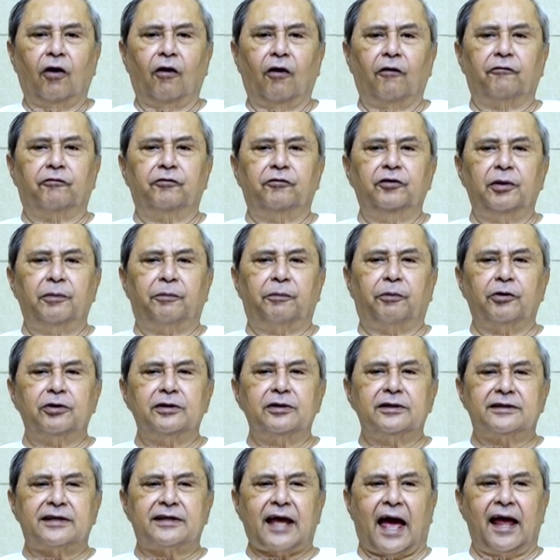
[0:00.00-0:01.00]
of
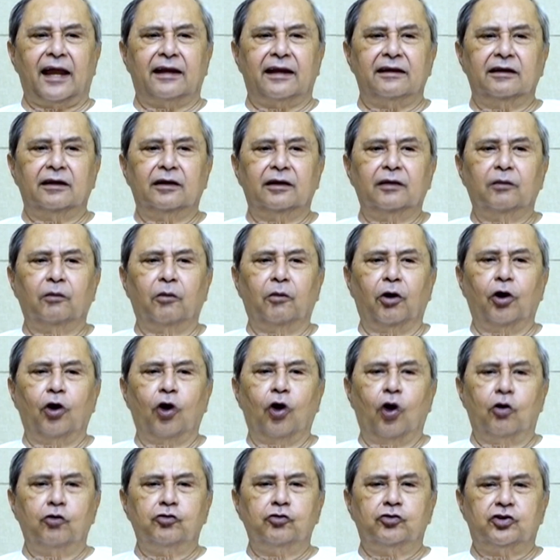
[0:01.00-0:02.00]
Nipponzan
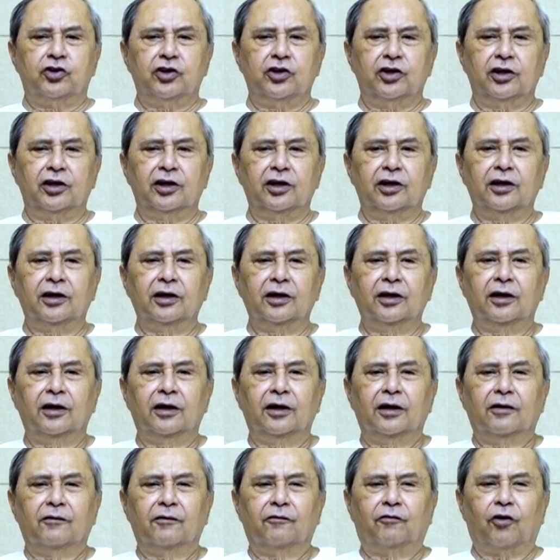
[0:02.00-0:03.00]
Myohoji
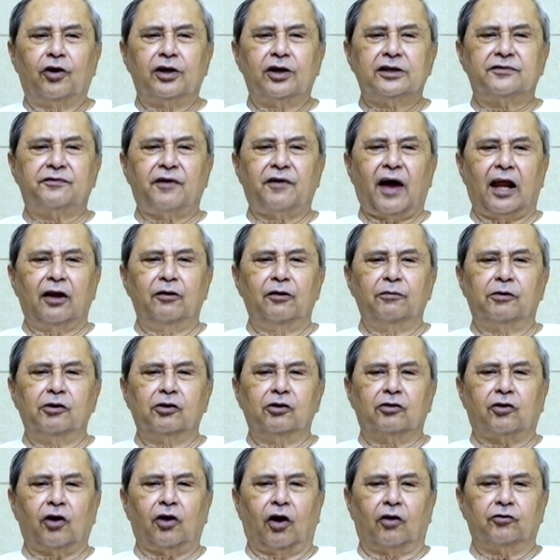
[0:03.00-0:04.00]
for his
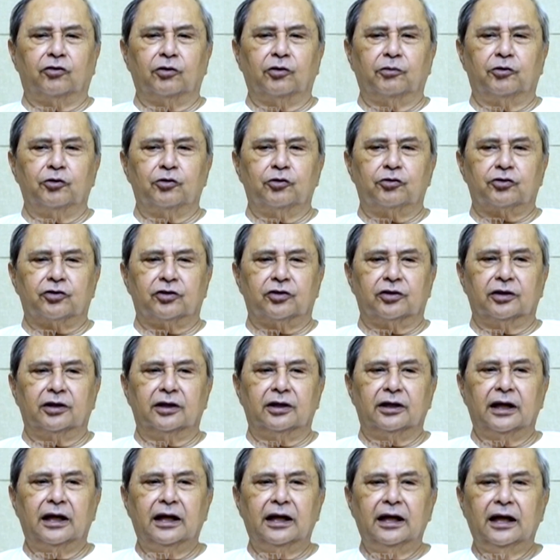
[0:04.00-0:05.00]
valuable
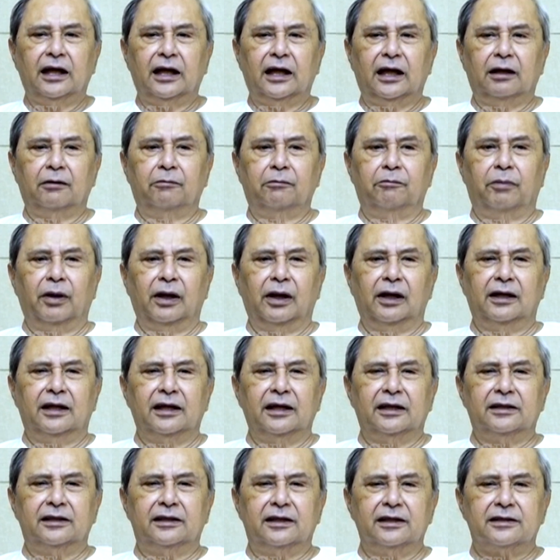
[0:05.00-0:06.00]
contribution in
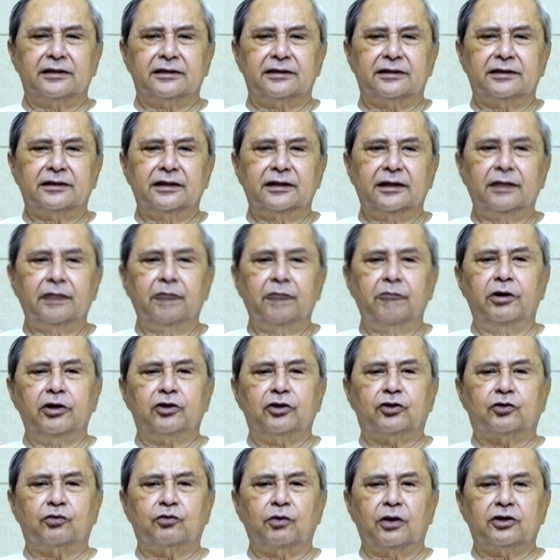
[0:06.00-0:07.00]
building this
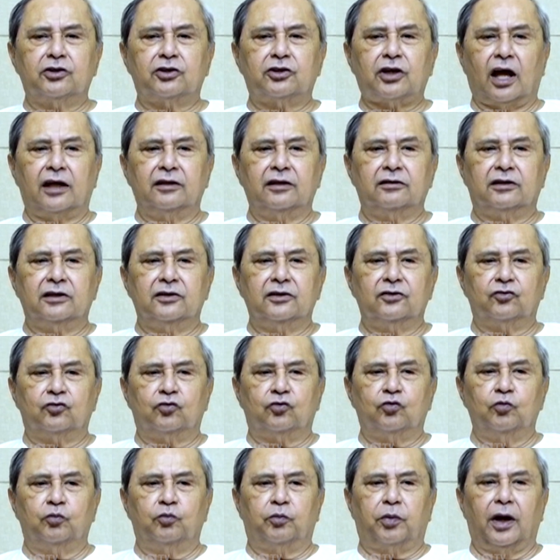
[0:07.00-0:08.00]
Vishwa
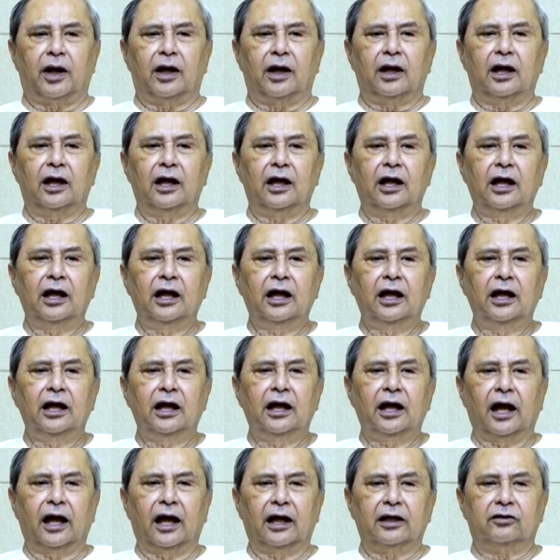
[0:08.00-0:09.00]
Stupa
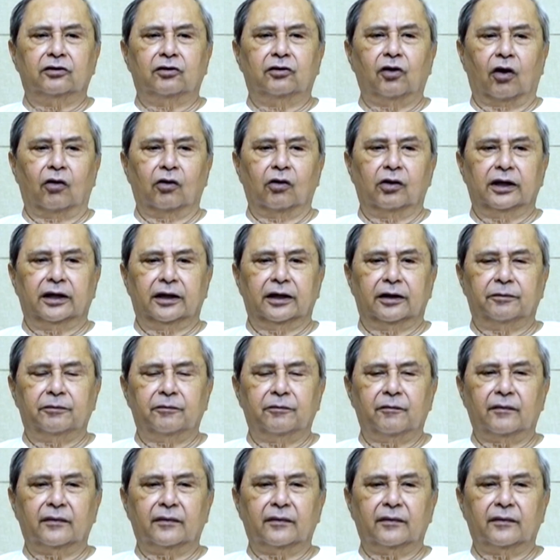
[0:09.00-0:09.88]
at Dhauli.